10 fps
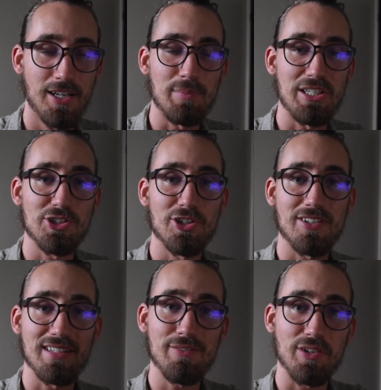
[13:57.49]
Be sure to
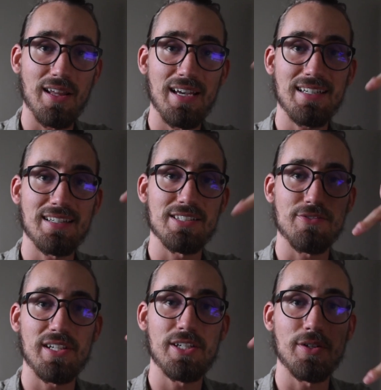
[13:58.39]
leave a like on this
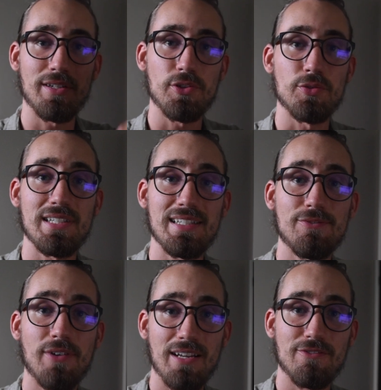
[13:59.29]
video if you did
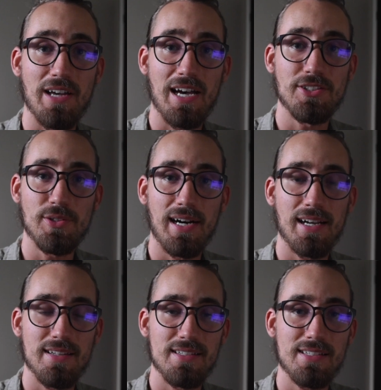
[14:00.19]
find value out
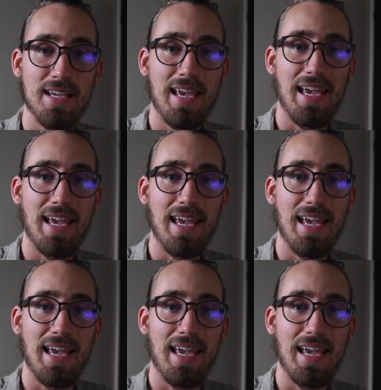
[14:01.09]
of this,